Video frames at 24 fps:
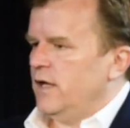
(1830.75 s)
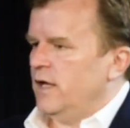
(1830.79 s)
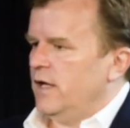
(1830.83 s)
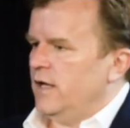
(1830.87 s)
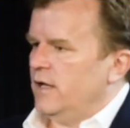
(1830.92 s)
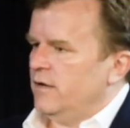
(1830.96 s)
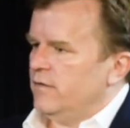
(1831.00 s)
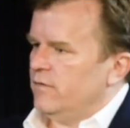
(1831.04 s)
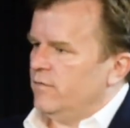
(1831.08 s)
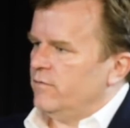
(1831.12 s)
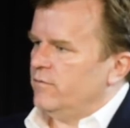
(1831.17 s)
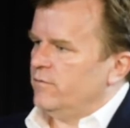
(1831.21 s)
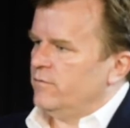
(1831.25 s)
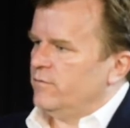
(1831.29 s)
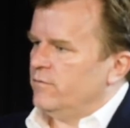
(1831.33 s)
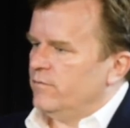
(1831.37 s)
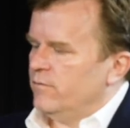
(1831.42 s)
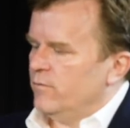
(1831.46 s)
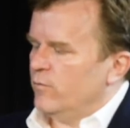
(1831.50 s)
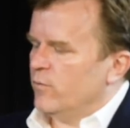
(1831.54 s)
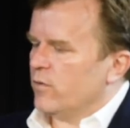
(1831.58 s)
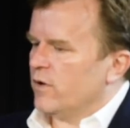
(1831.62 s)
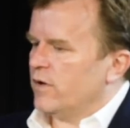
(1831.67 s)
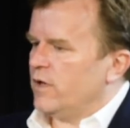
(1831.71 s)
and
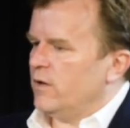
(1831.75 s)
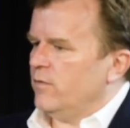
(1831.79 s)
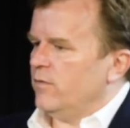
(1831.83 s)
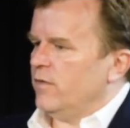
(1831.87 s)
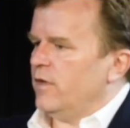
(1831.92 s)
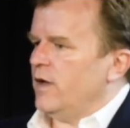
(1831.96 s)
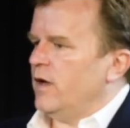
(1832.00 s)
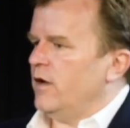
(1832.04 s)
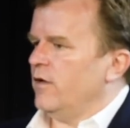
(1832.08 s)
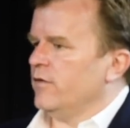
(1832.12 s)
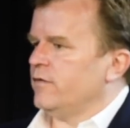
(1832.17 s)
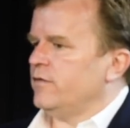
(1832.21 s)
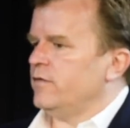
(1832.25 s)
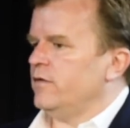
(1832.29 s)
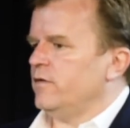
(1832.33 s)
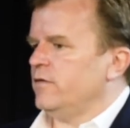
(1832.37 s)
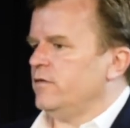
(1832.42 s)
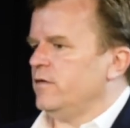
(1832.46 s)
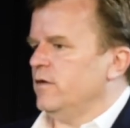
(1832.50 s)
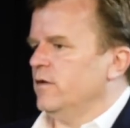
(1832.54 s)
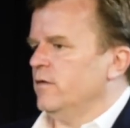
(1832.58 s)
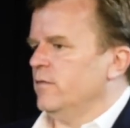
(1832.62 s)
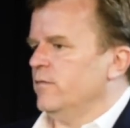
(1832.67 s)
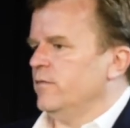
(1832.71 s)
working with health
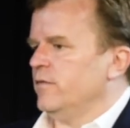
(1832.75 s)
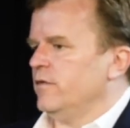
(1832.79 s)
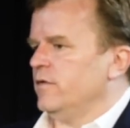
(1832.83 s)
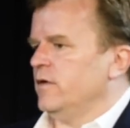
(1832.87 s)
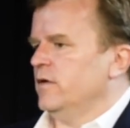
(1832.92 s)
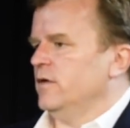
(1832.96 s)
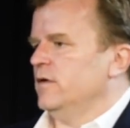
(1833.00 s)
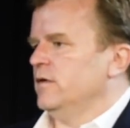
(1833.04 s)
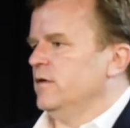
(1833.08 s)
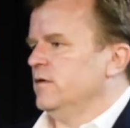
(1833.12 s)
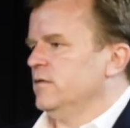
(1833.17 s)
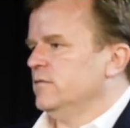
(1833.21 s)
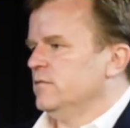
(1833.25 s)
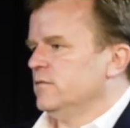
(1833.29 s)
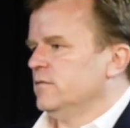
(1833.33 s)
systems and